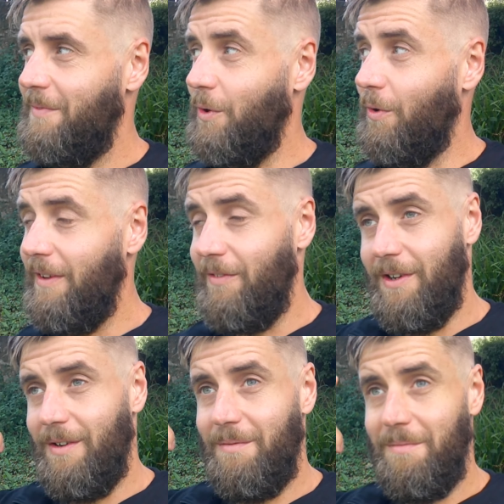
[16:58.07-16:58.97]
Or
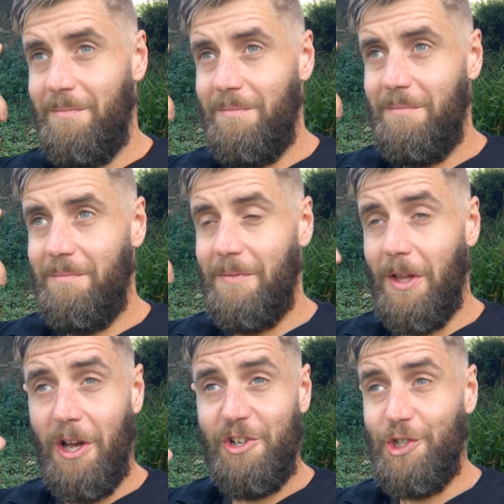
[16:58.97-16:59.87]
even,
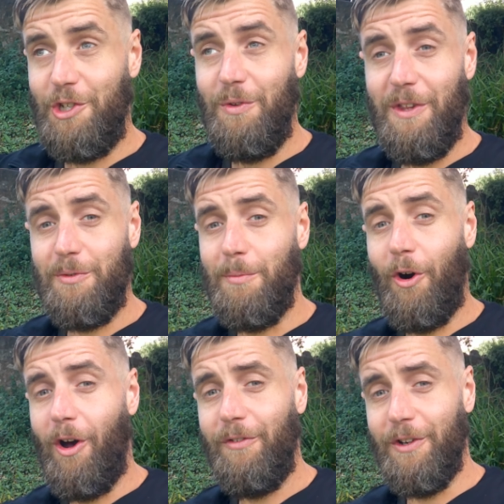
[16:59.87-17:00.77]
I should do this
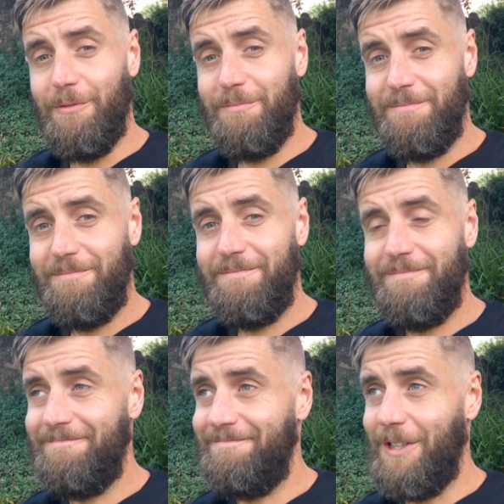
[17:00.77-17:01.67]
more often.
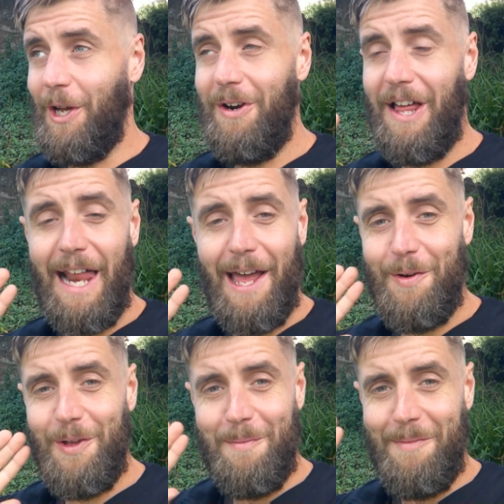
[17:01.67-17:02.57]
Don't allow
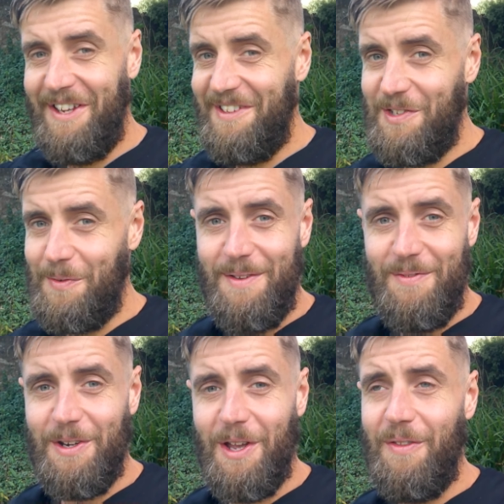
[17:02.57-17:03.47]
your mind to
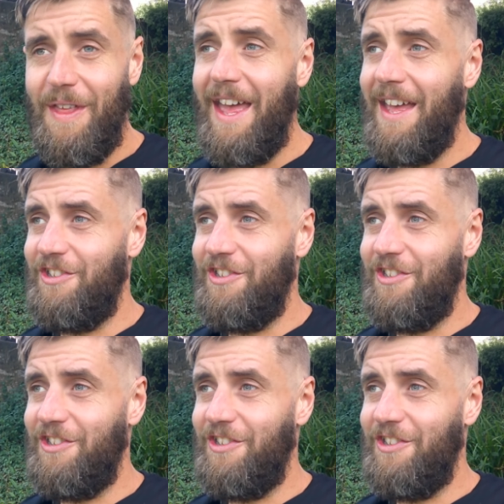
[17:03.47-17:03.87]
even go there.